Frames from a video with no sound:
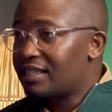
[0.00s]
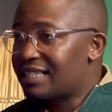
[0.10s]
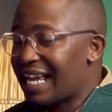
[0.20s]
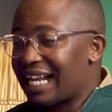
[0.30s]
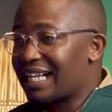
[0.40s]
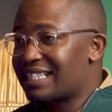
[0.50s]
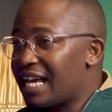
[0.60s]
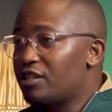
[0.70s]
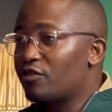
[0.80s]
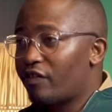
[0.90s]
take like
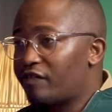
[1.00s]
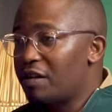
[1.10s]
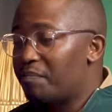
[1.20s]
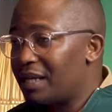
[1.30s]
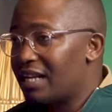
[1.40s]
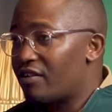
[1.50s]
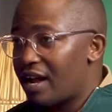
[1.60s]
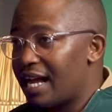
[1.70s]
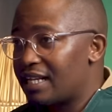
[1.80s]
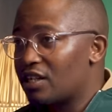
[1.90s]
10 to 15 billion
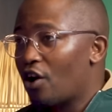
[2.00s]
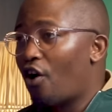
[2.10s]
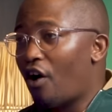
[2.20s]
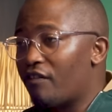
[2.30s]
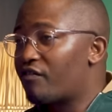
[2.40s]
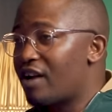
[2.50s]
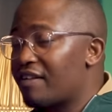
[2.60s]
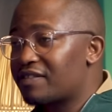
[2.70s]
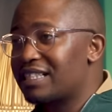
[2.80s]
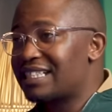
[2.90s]
rand off
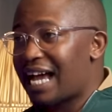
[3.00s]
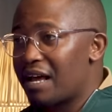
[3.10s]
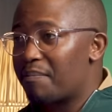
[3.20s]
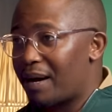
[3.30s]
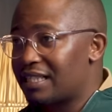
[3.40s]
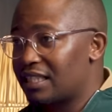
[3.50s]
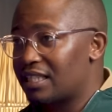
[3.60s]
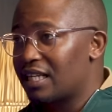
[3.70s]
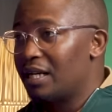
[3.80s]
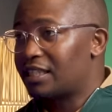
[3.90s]
RAF's entire
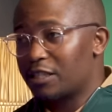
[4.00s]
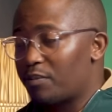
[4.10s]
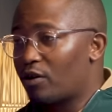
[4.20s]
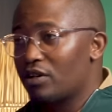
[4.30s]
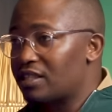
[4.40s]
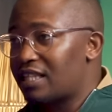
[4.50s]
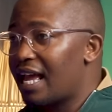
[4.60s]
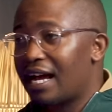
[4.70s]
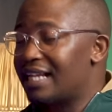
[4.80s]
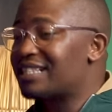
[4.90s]
budget just because they
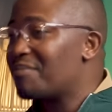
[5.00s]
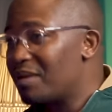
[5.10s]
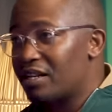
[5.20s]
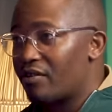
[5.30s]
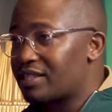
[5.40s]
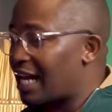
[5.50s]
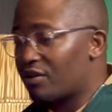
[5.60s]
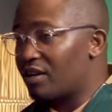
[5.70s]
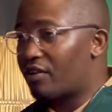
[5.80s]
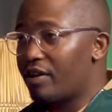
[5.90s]
are intermediaries. I
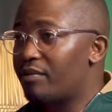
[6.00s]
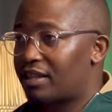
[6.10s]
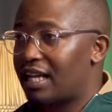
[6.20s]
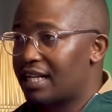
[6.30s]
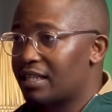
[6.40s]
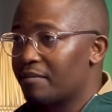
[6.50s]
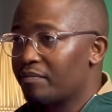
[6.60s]
don't agree with that